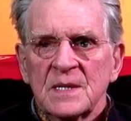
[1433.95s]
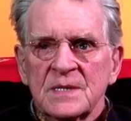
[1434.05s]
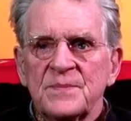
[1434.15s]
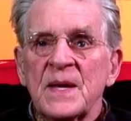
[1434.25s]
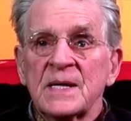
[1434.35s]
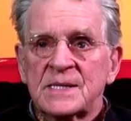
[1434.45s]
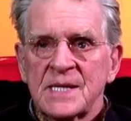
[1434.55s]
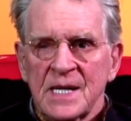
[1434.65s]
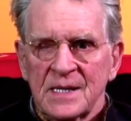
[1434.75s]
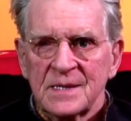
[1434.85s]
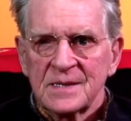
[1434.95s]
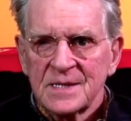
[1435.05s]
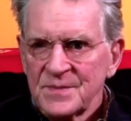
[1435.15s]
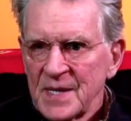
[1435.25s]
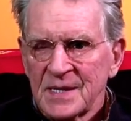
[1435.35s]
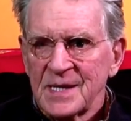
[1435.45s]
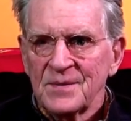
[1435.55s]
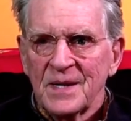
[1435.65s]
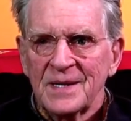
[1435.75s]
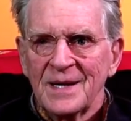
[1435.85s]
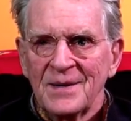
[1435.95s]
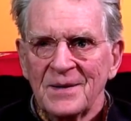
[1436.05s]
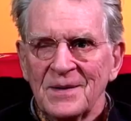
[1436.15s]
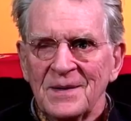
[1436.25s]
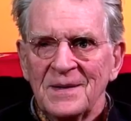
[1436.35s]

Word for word: Let's meditate, let's meditate right now.